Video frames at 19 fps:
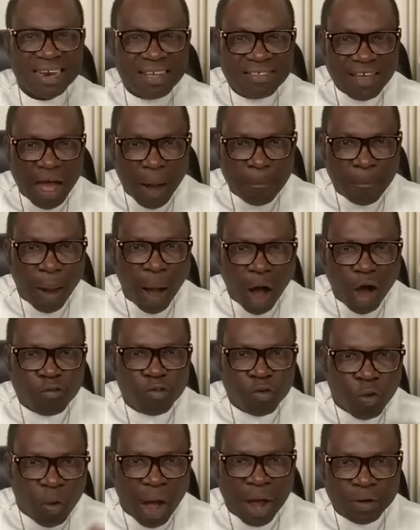These are
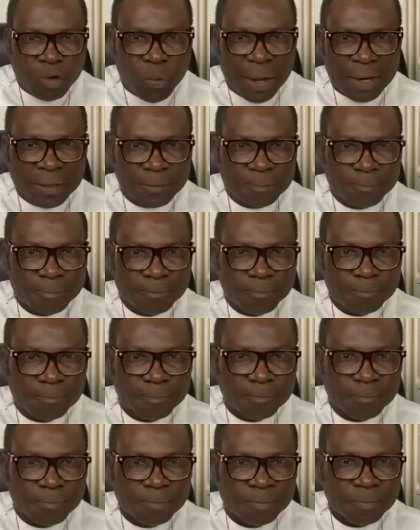powerful. Go and do
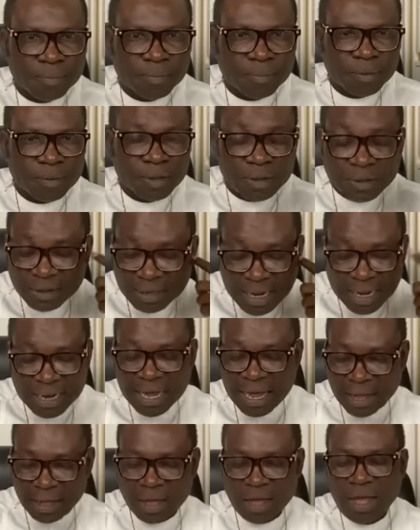
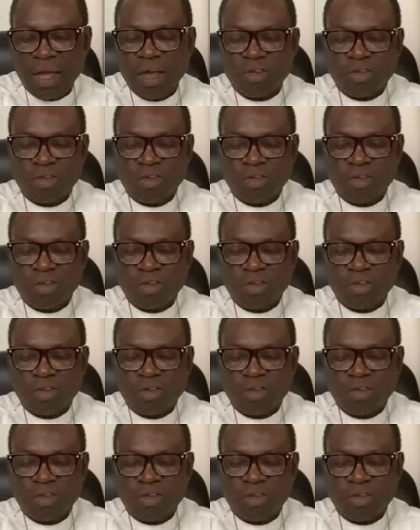it.